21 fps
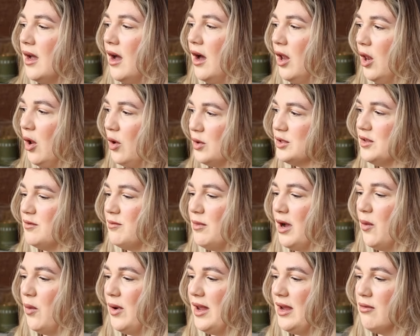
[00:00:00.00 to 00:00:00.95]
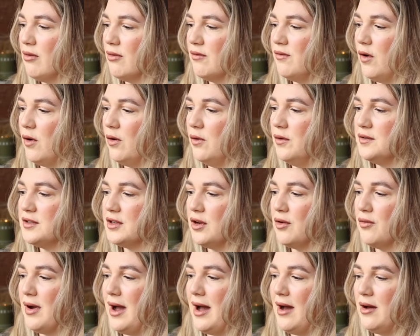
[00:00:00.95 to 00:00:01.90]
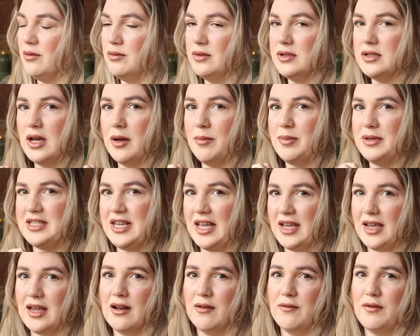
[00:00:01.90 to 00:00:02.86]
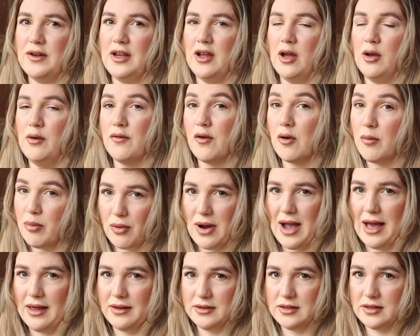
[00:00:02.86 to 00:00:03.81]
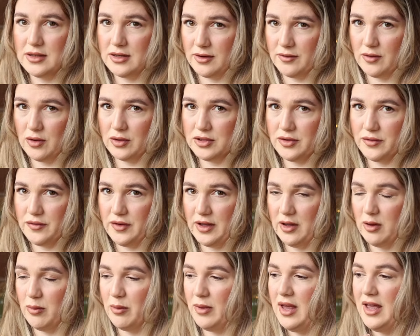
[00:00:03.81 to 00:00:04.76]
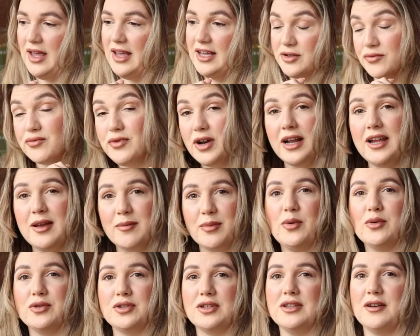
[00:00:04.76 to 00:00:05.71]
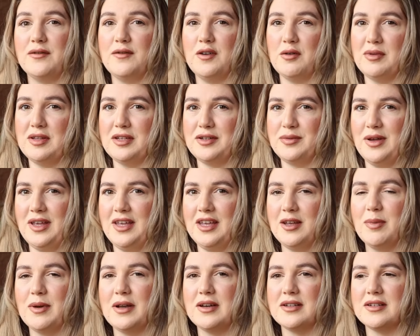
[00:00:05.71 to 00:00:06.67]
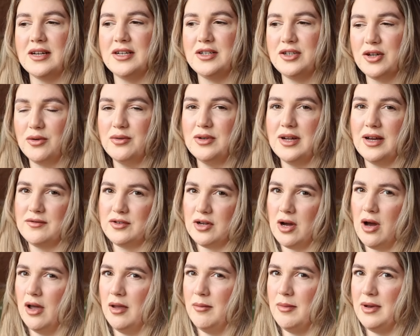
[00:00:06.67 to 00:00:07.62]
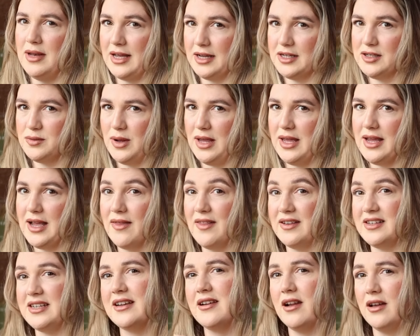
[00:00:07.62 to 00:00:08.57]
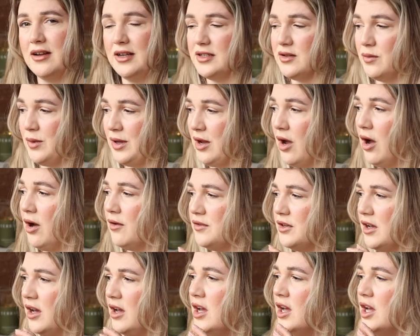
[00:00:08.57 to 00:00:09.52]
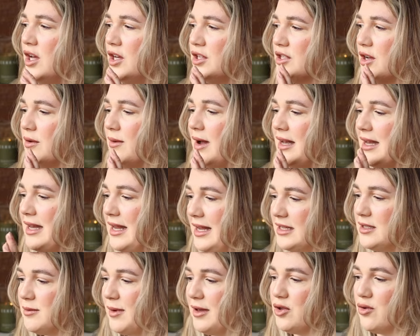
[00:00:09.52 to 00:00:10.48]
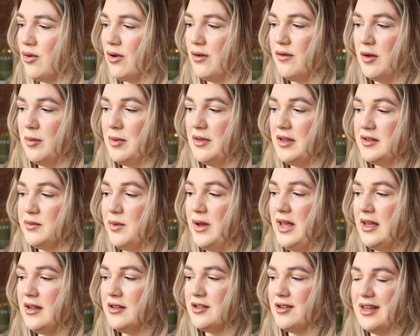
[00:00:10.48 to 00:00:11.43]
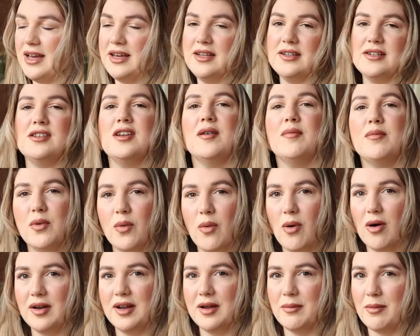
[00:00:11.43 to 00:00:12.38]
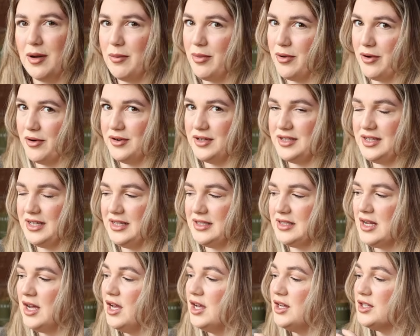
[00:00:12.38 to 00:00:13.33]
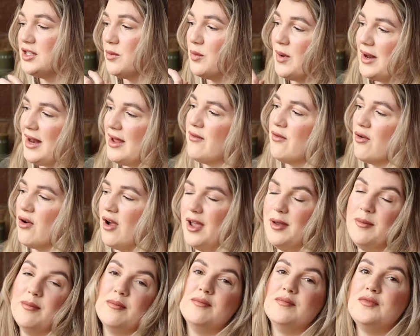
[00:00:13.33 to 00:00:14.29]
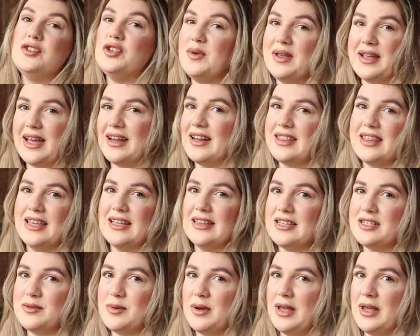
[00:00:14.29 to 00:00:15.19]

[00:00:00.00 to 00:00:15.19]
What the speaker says: a lot of my week revolves around a particular video for a brand that I've got to film. It's really important that I film it this week because I don't have time next week and the deadline is the week after. So I need to make sure I film it this week, so that is number one in my priorities. So whenever I'm doing anything this